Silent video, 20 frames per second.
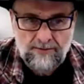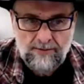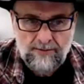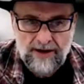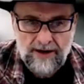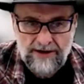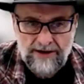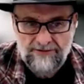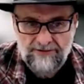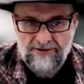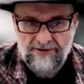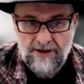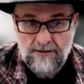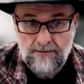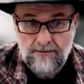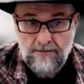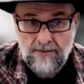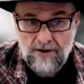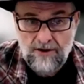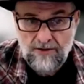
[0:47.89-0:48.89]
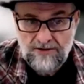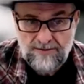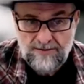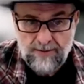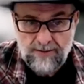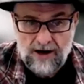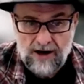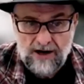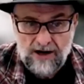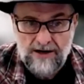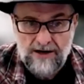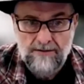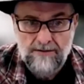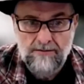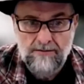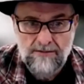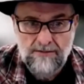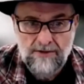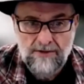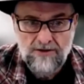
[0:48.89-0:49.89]
But for the most part,
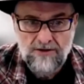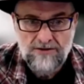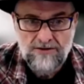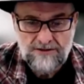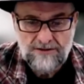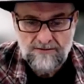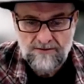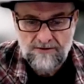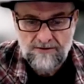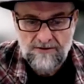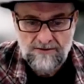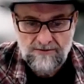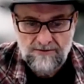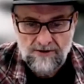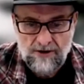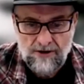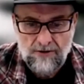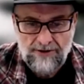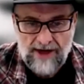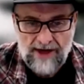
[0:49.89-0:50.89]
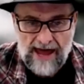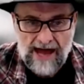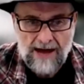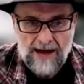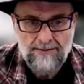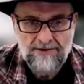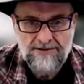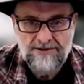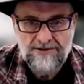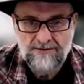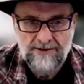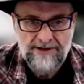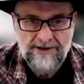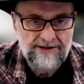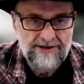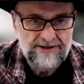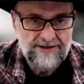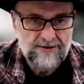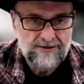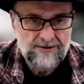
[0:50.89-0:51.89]
most root growth happens when
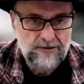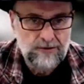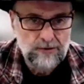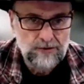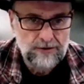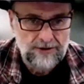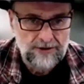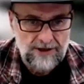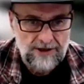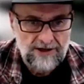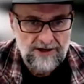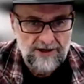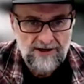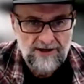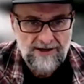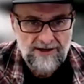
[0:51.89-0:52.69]
it's cooler.